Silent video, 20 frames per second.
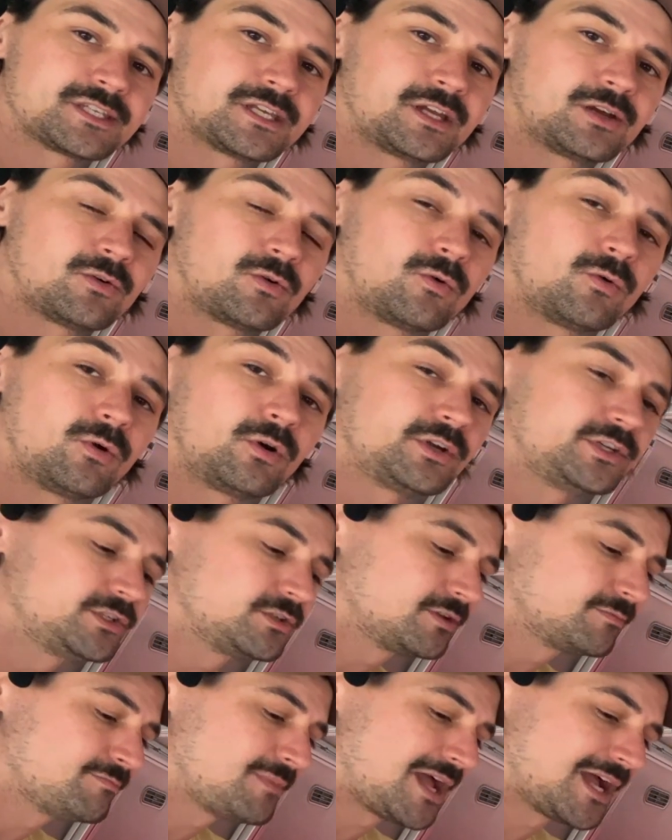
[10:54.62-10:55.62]
it, or you
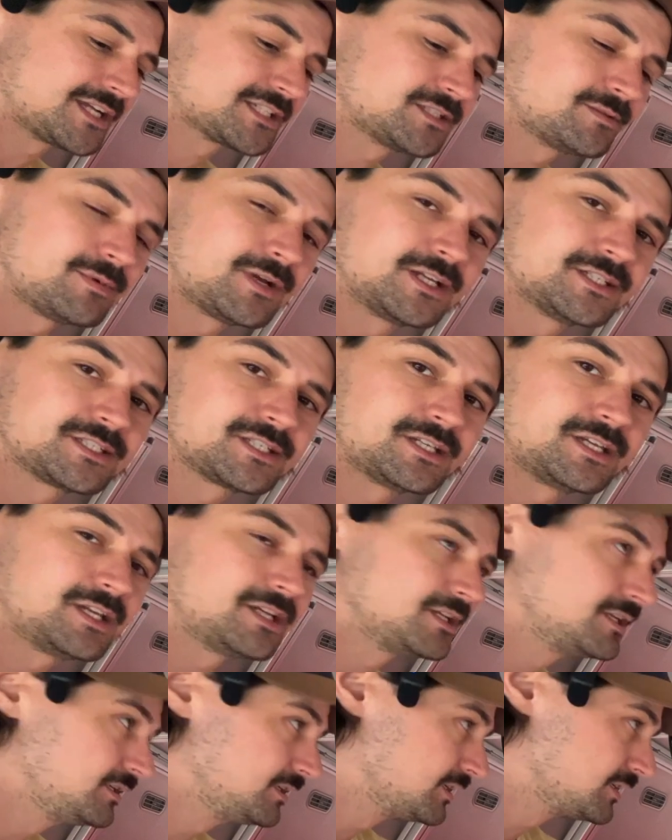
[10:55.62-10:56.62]
can maximize it
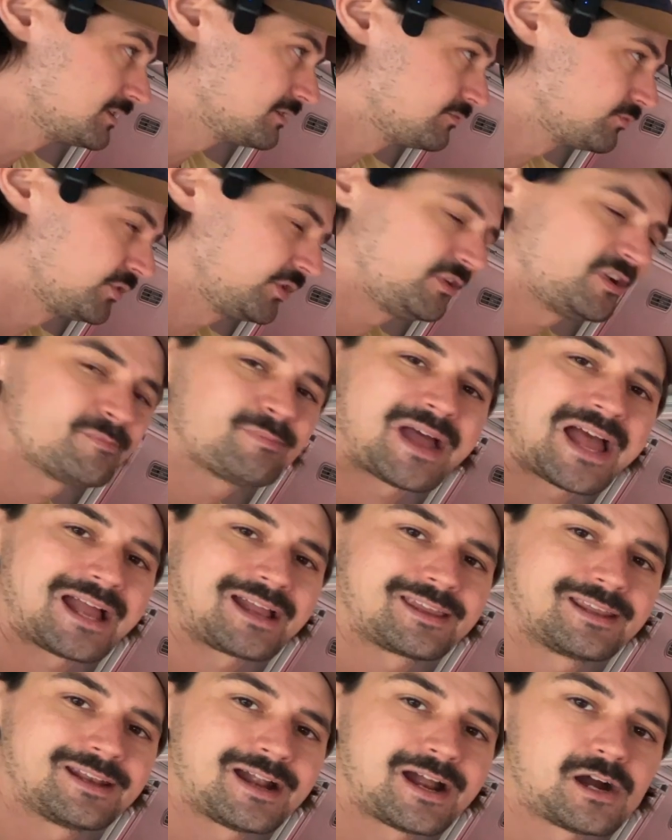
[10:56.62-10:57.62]
and really
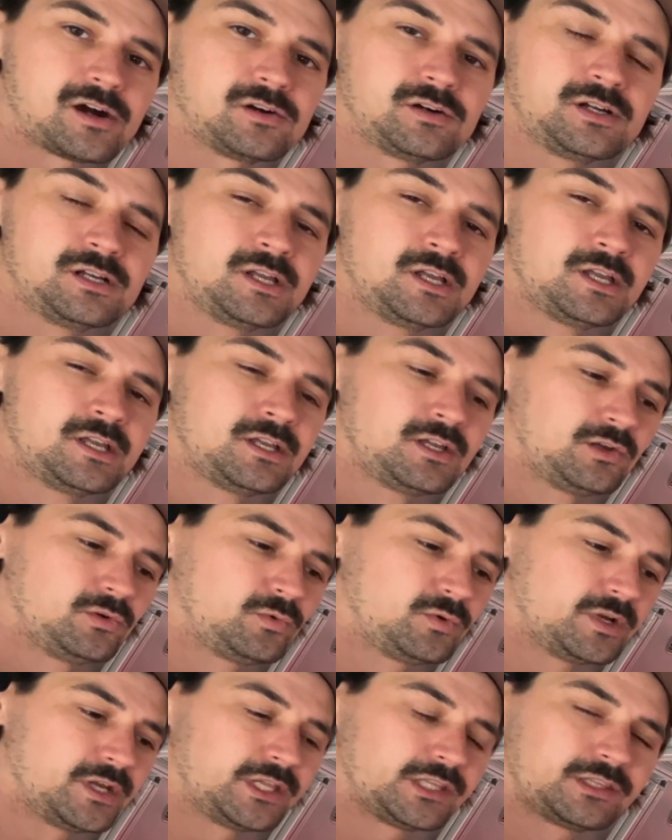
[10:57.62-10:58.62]
pack it out
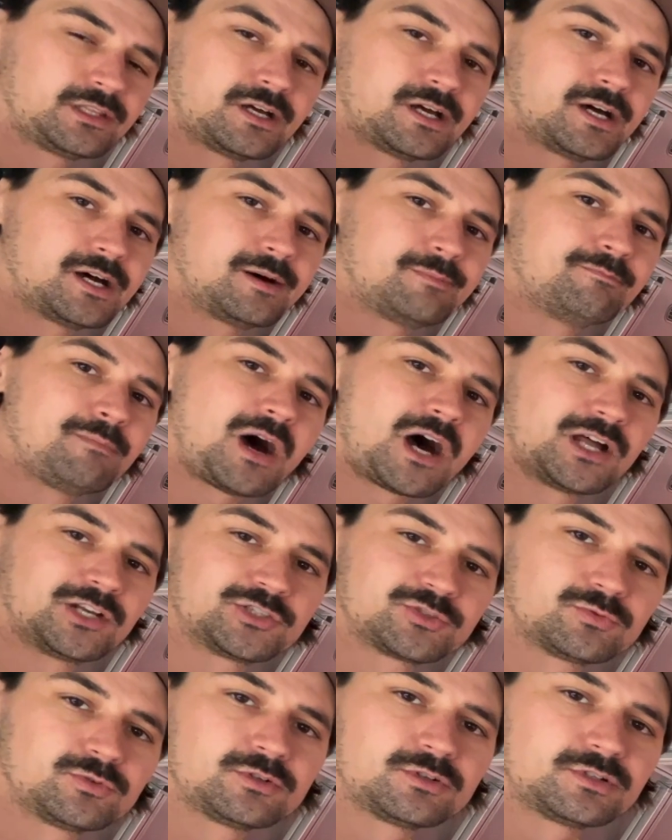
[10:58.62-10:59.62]
with
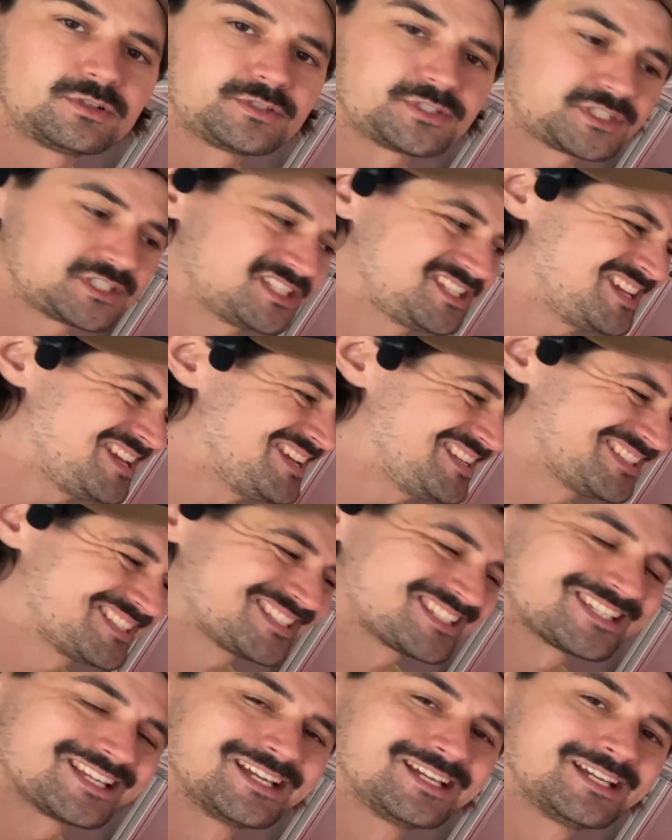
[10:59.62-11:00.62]
modules, seats,